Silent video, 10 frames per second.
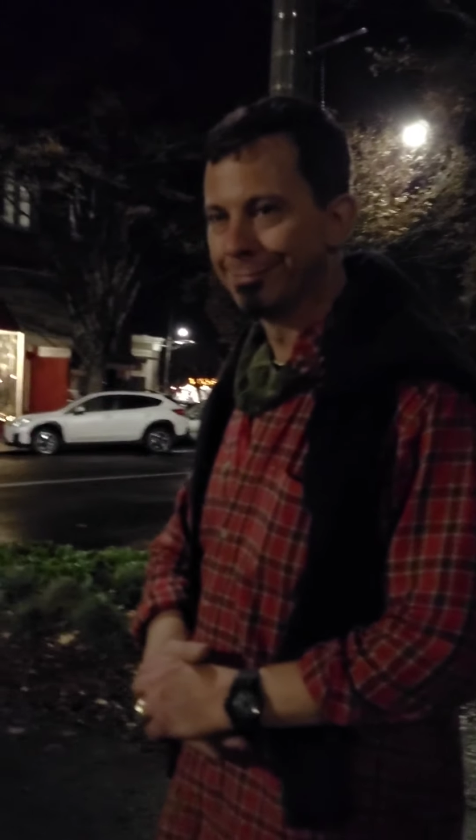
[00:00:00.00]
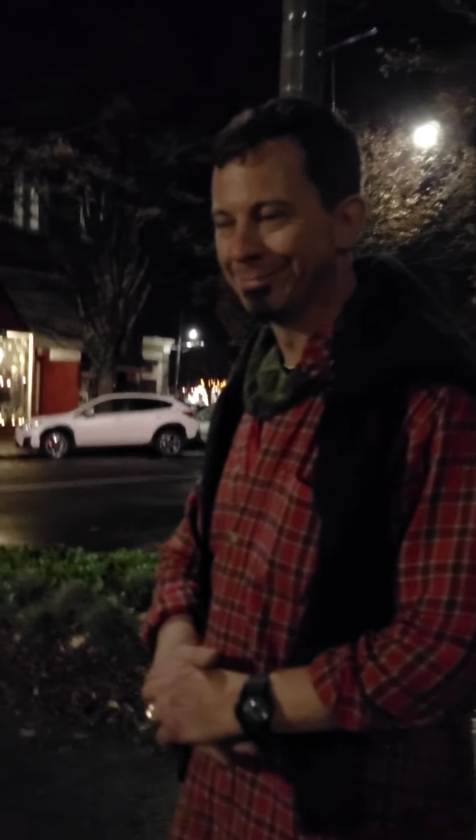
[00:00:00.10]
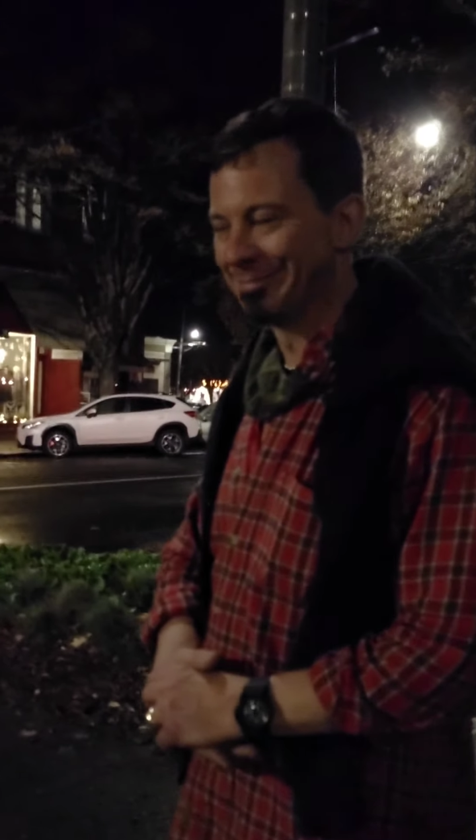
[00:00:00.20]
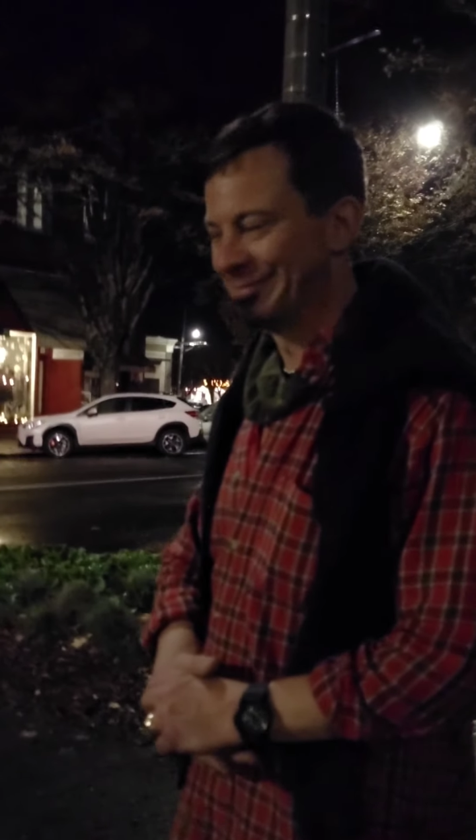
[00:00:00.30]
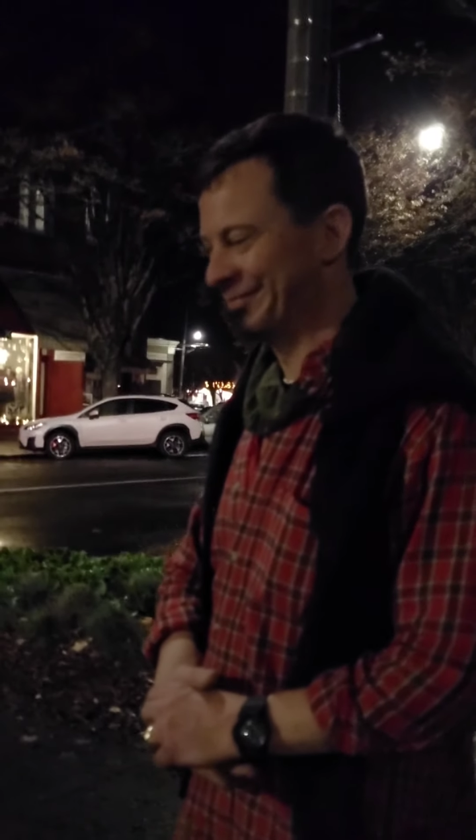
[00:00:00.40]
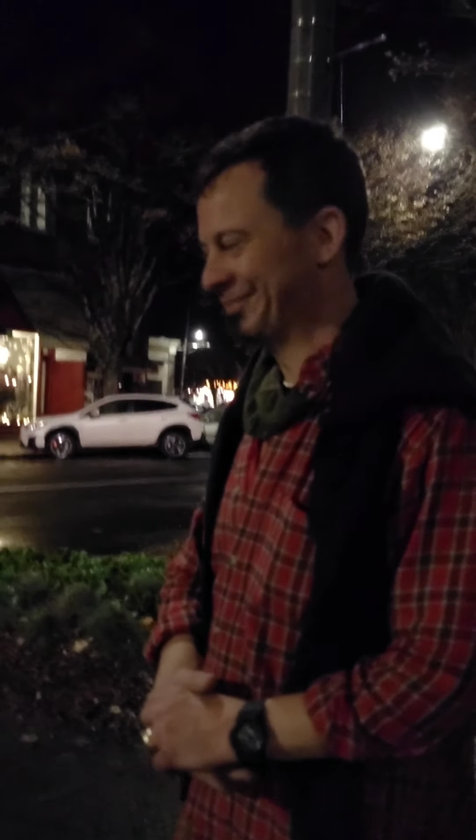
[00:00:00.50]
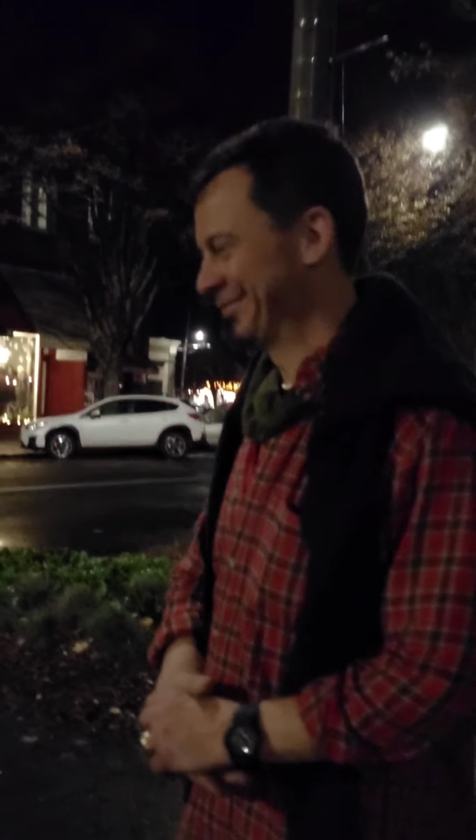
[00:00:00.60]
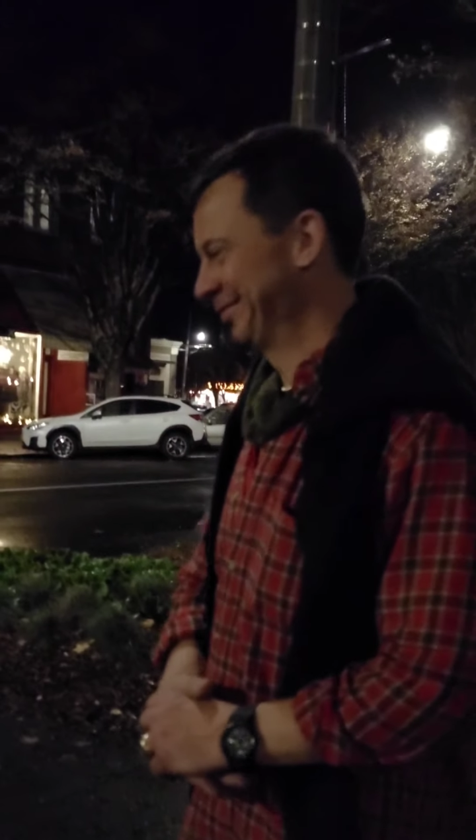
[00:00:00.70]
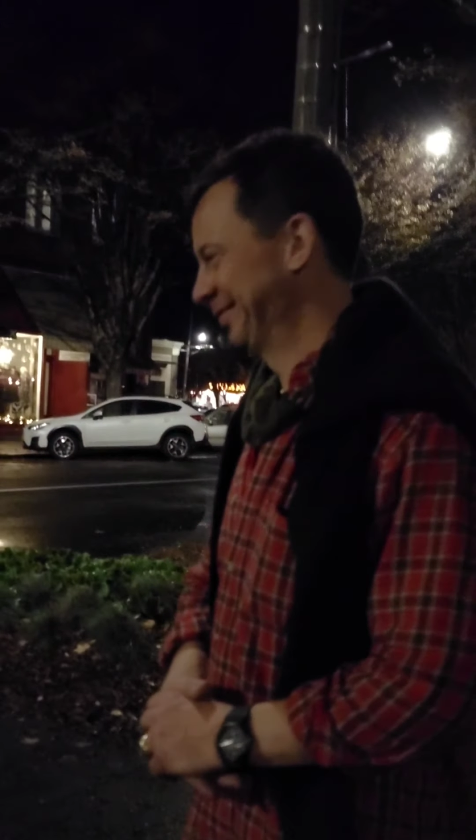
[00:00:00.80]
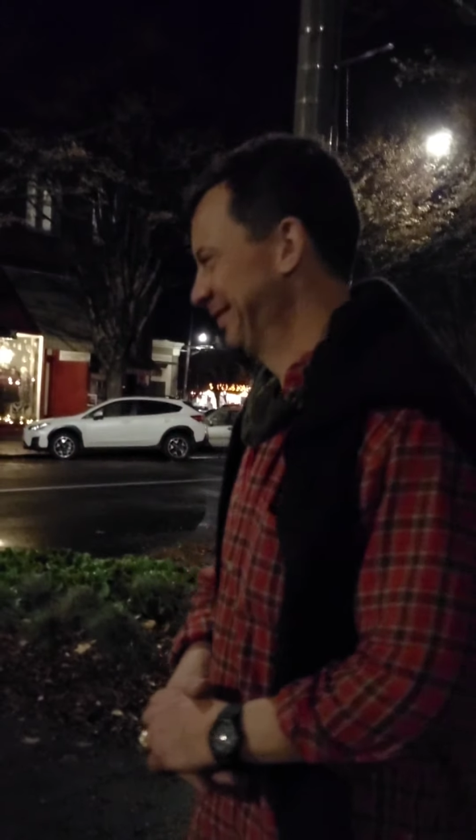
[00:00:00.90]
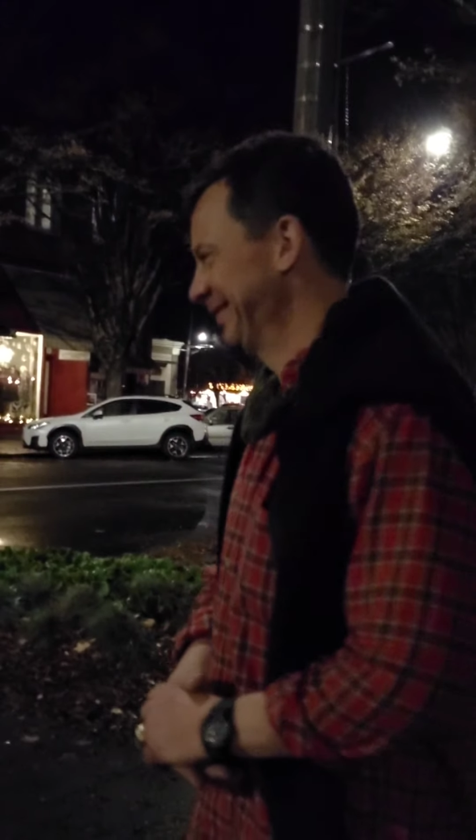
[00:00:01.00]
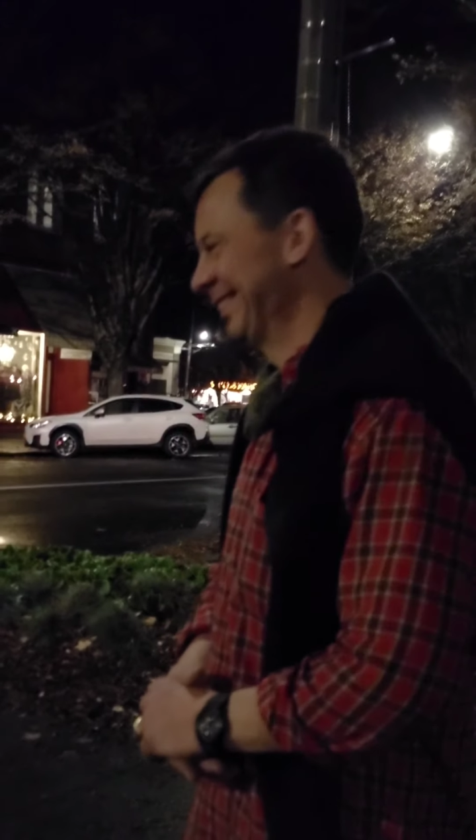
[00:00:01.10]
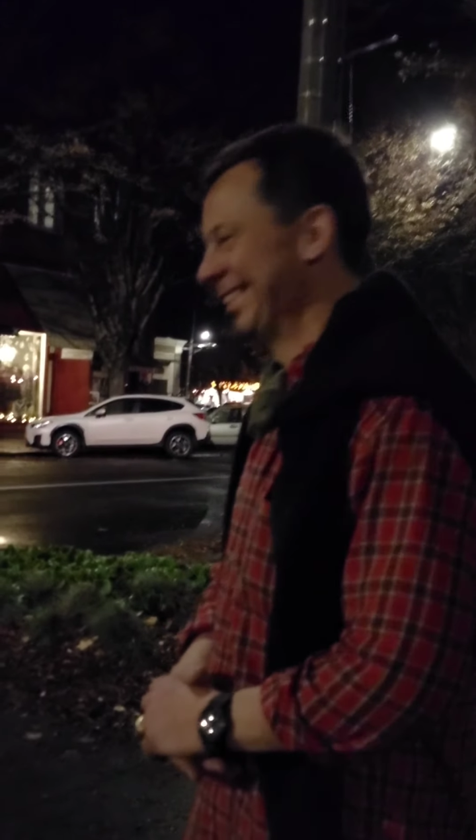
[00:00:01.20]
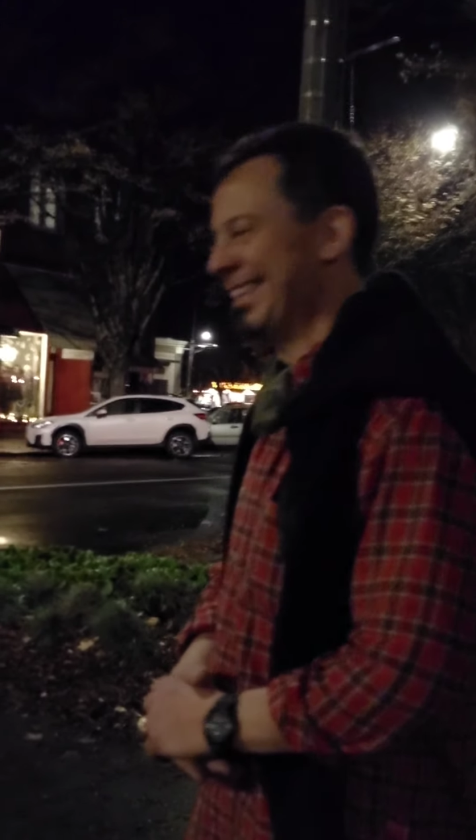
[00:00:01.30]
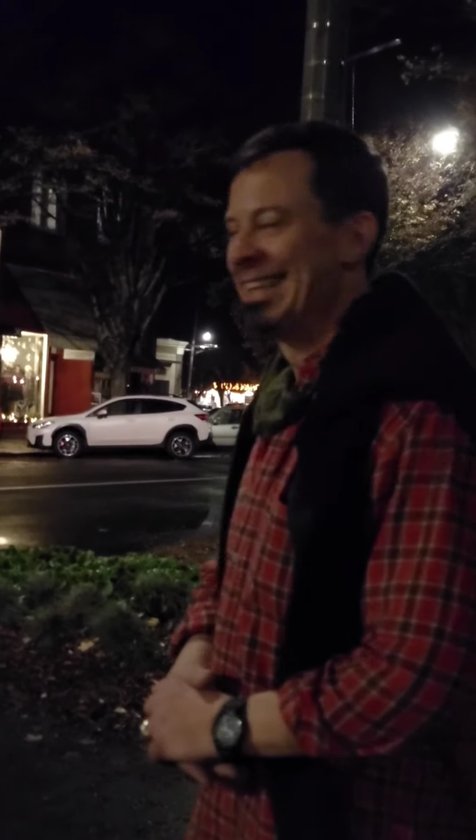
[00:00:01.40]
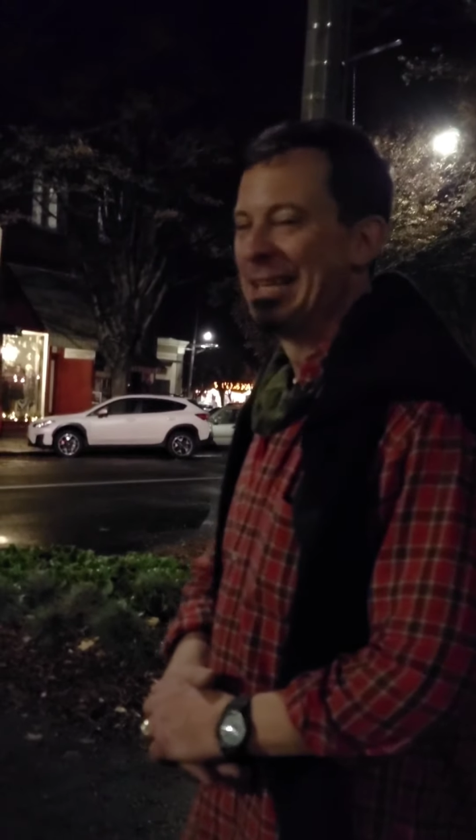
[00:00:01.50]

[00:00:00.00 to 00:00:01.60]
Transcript: like what was the reason for